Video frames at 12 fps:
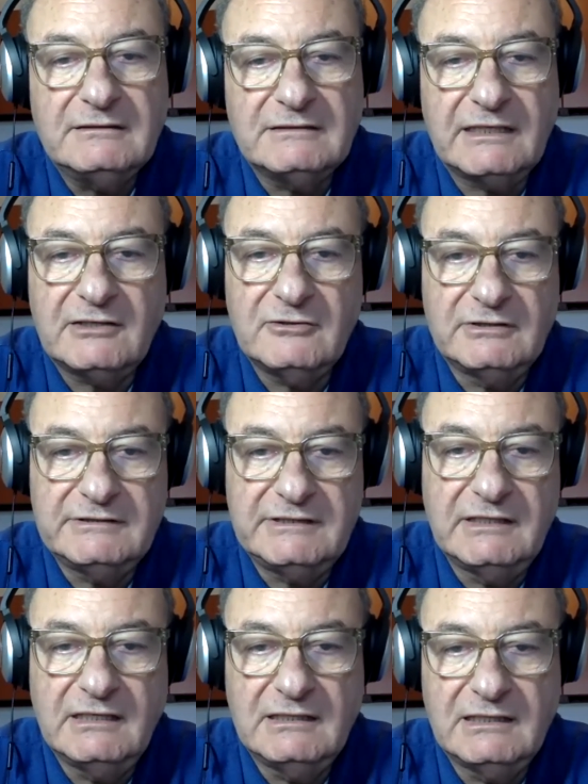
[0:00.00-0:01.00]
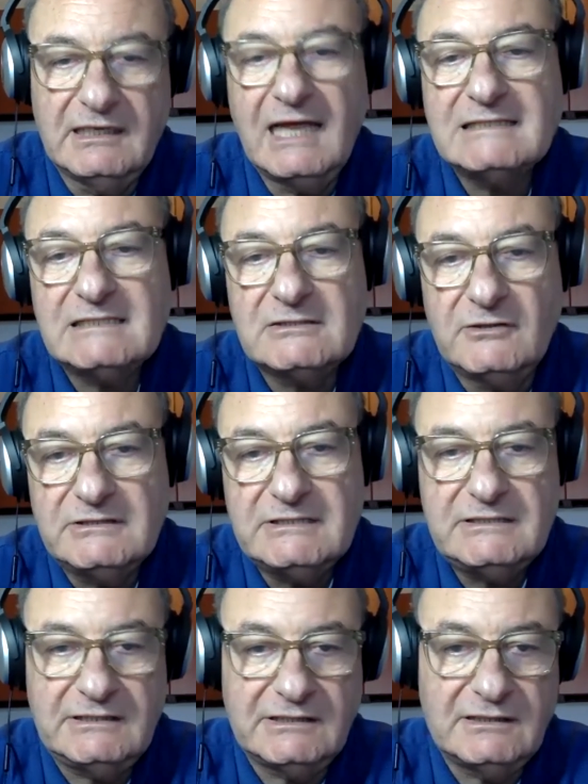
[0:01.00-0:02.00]
They called it
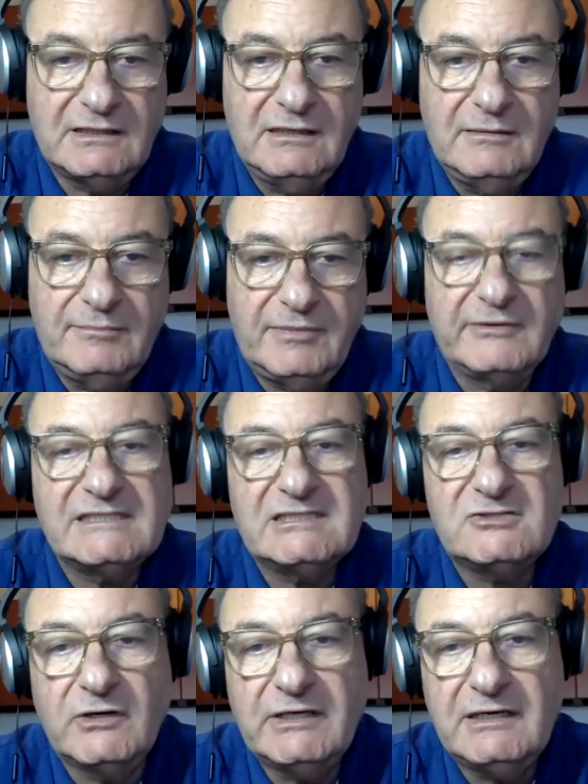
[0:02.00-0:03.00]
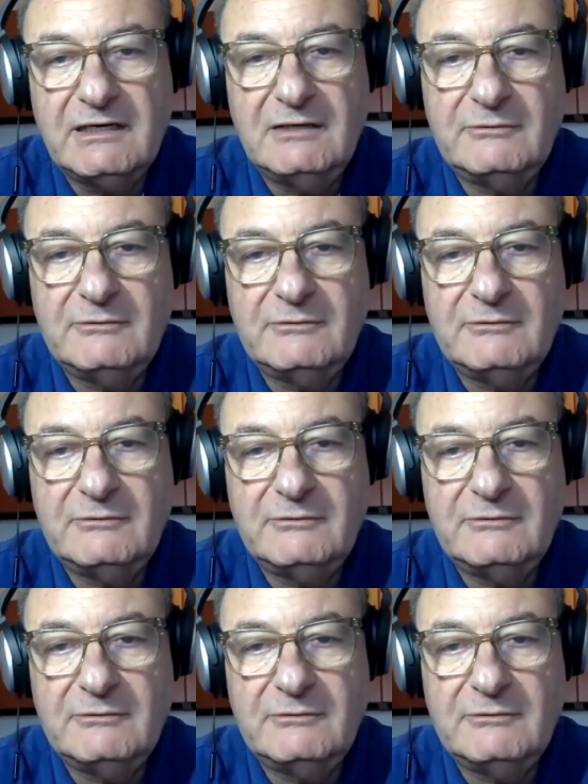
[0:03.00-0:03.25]
glasnost and perestroika,